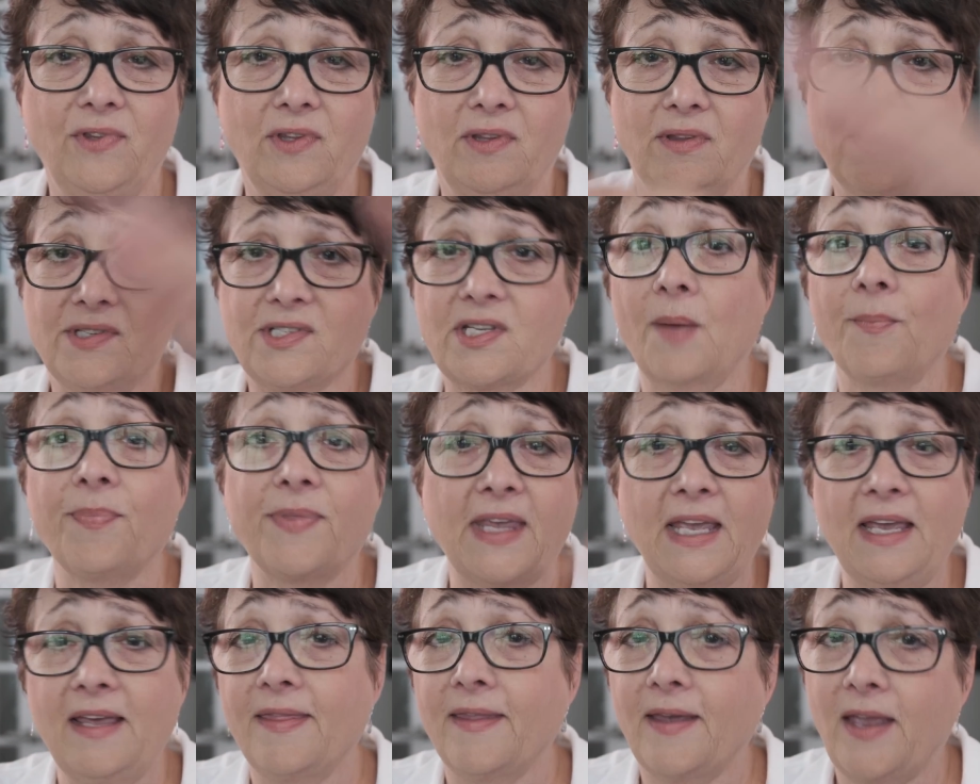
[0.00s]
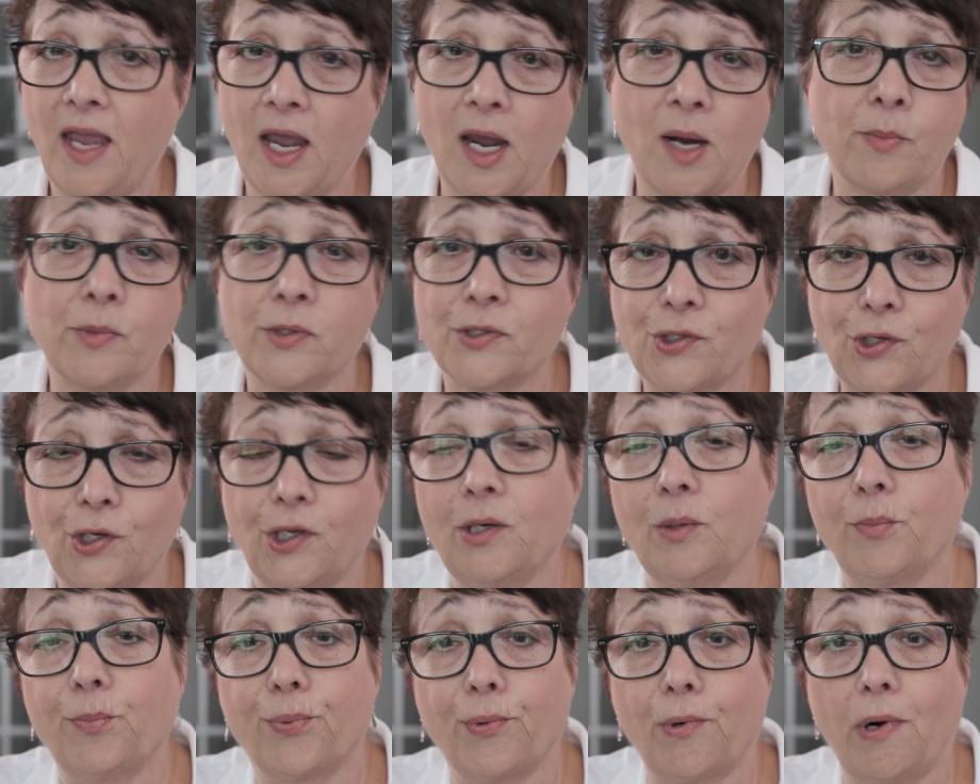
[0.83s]
something in the camera is going
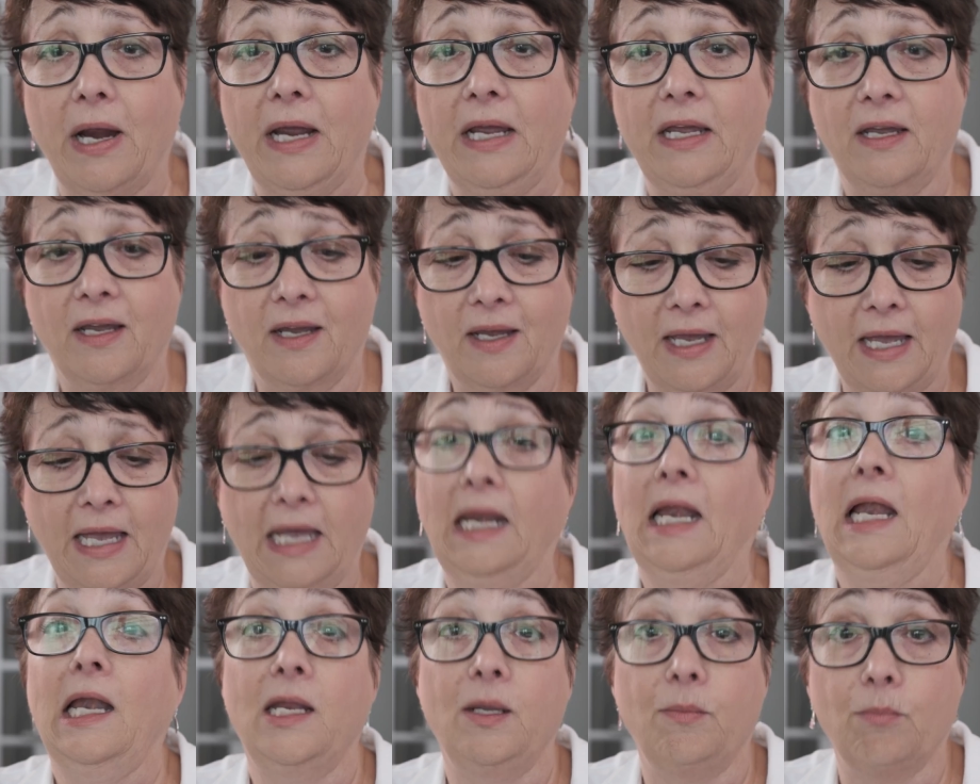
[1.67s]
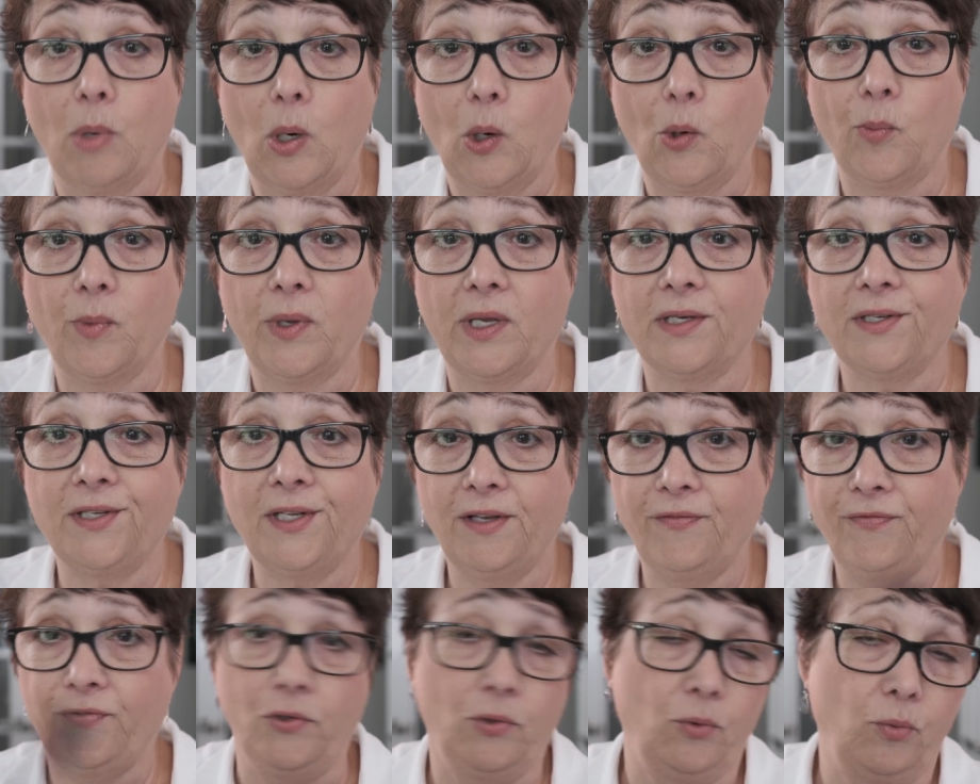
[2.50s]
to break at any moment
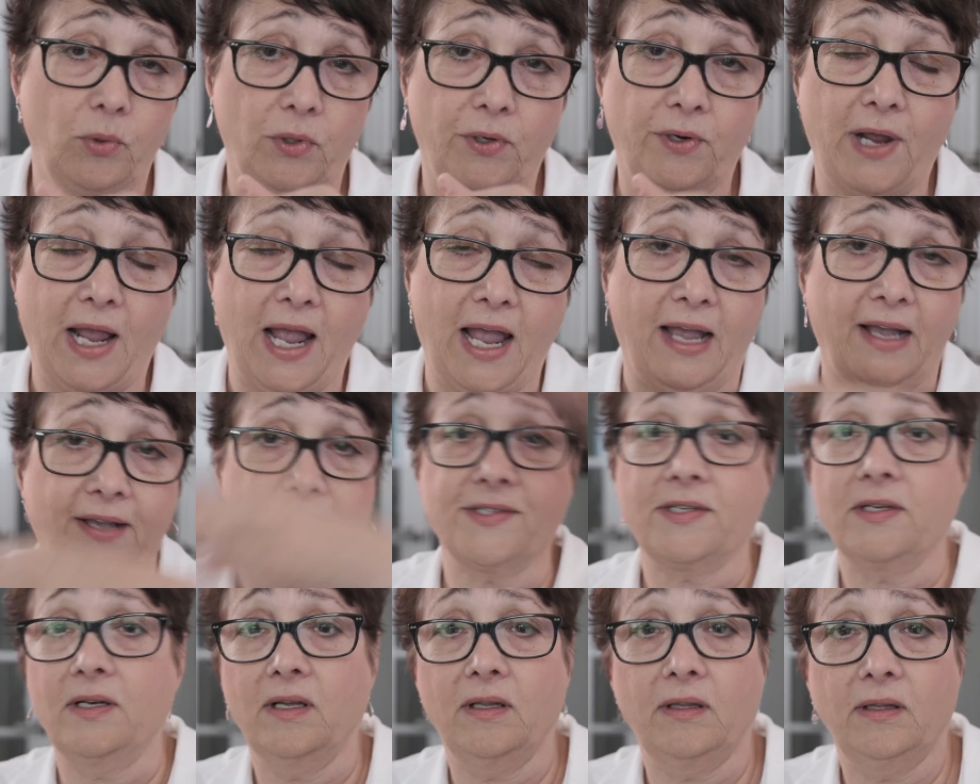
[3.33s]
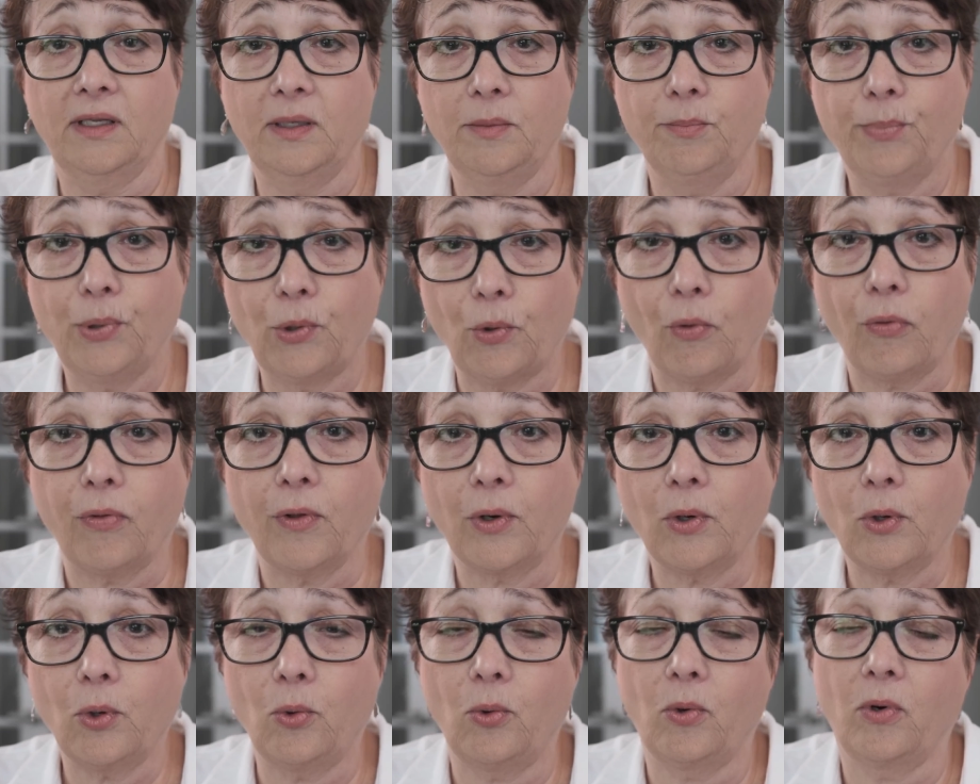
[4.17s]
if you were to accidentally pull the
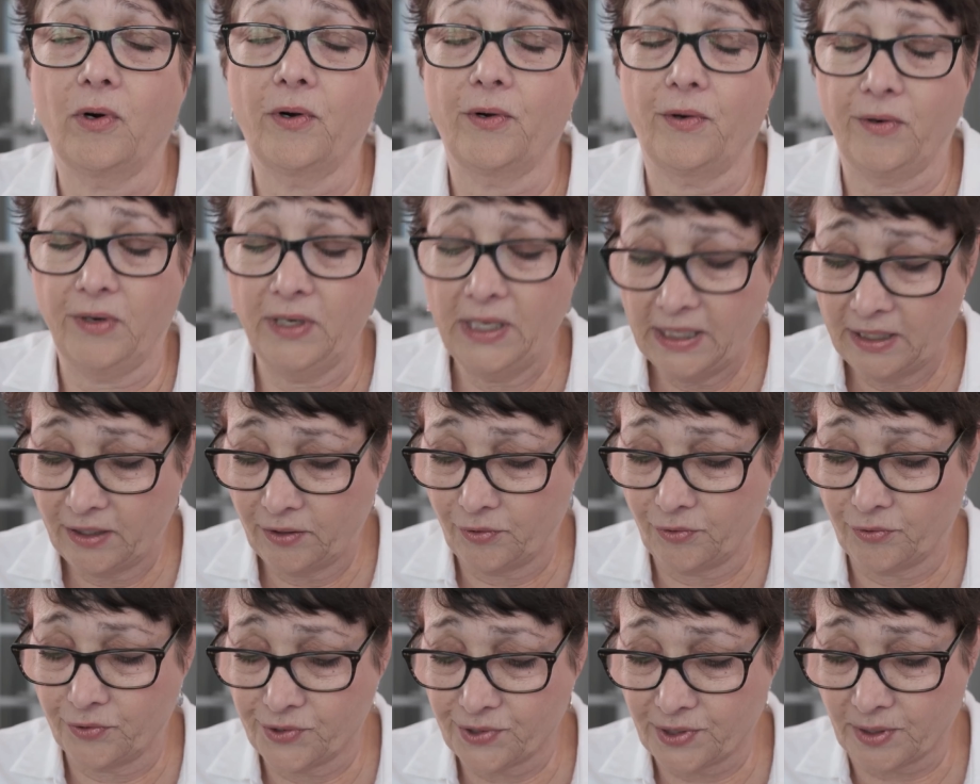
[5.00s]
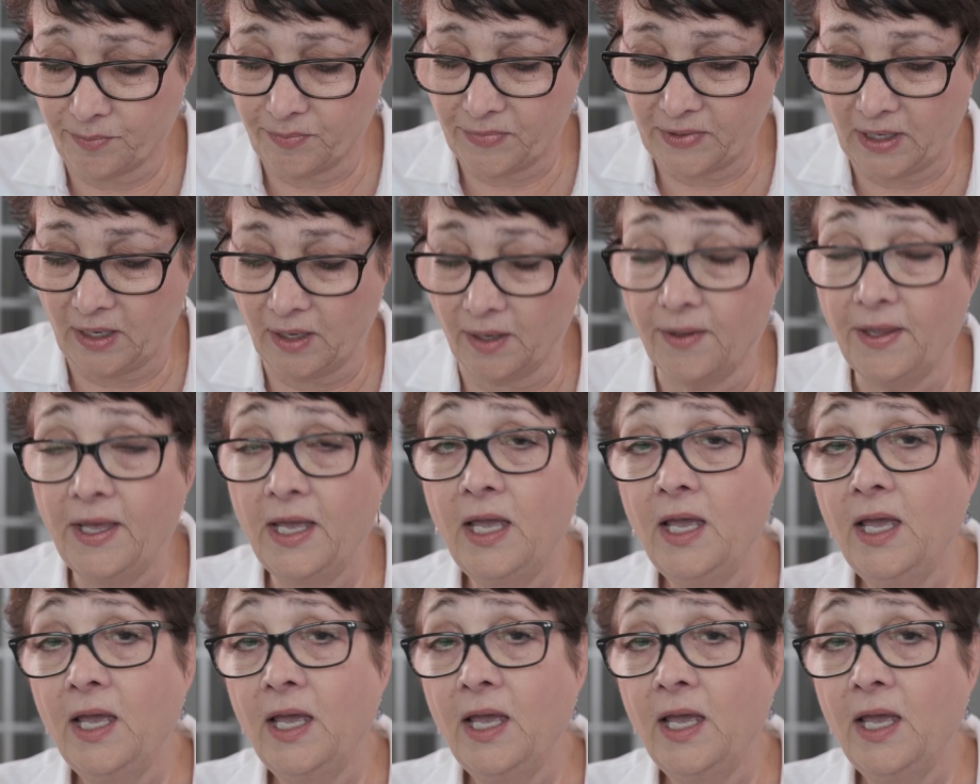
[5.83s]
cord or hit it or something.